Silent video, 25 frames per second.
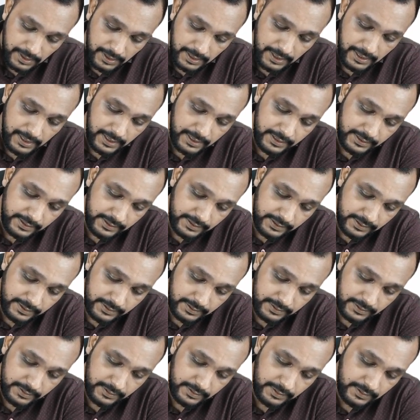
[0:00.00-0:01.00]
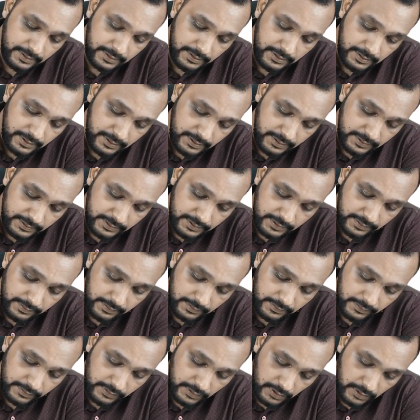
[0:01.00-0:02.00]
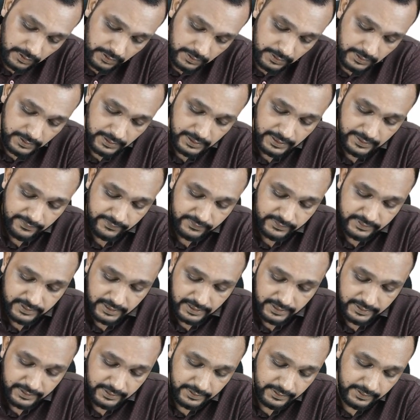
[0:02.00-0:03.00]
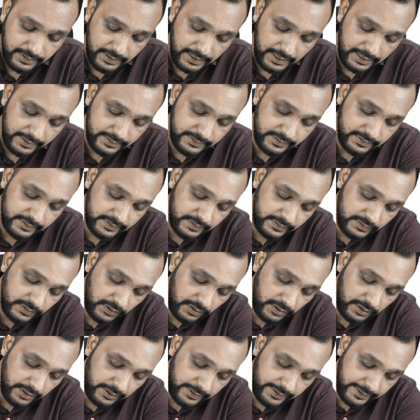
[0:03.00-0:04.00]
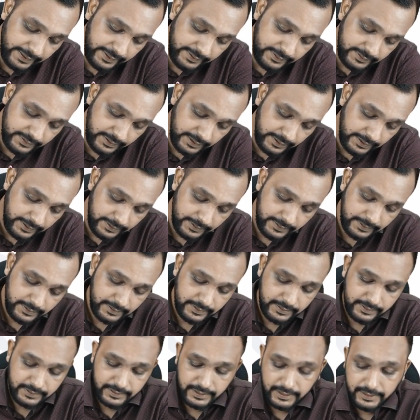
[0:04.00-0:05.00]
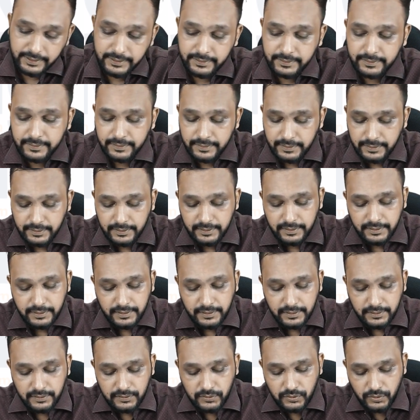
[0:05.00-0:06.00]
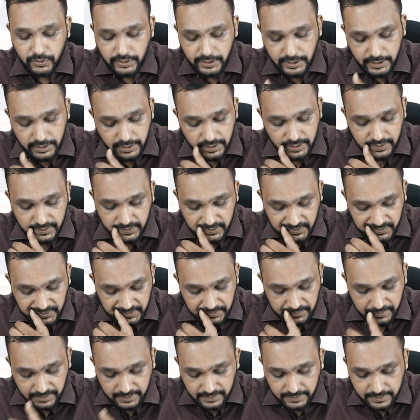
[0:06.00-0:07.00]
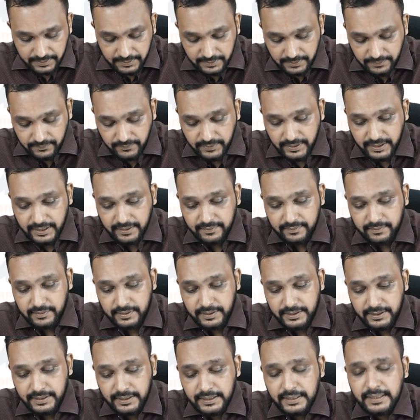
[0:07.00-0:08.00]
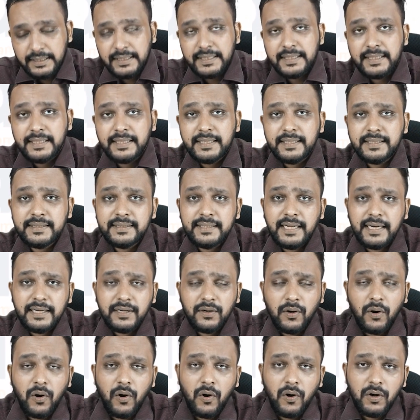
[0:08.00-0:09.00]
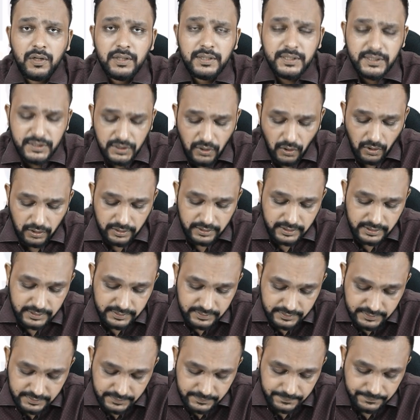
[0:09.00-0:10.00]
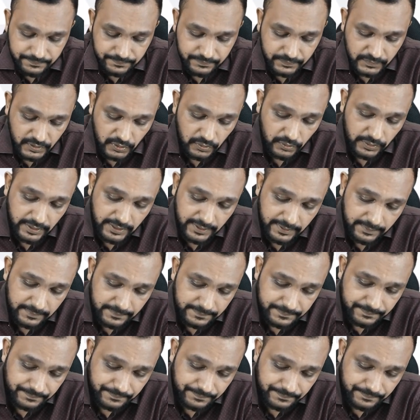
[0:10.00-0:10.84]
and this is your left side and this is your right side, right? So, here in this image, we can see that all the organs, okay,